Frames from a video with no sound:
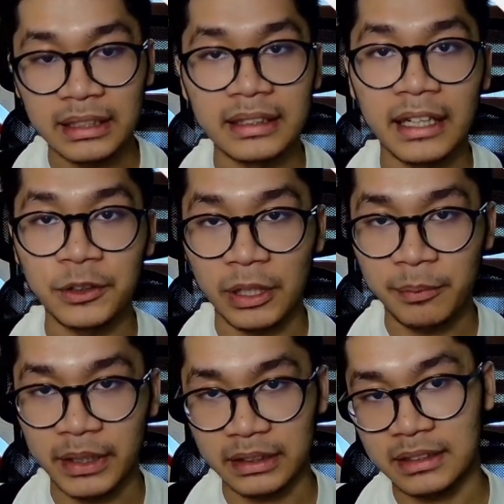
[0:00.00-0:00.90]
then you can
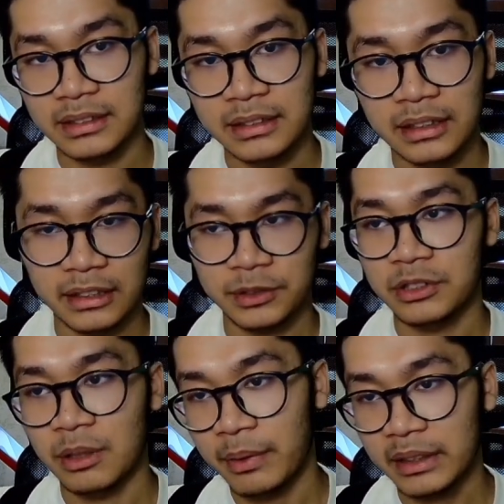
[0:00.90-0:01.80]
practice. Let's do
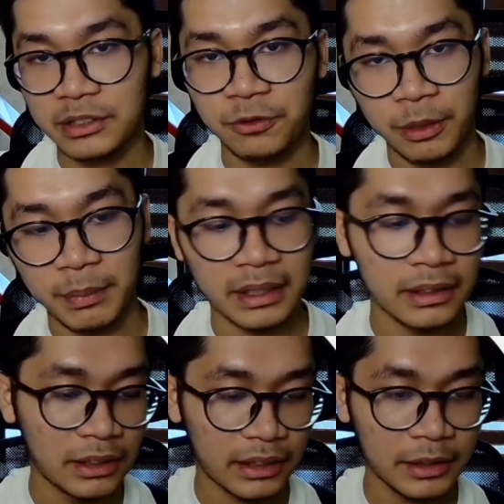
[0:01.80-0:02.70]
some practice with me,
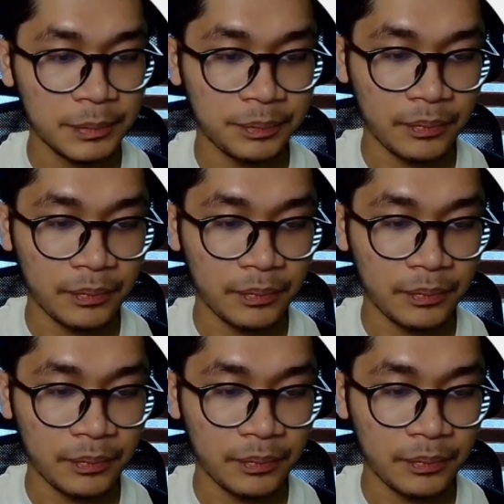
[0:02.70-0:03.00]
okay?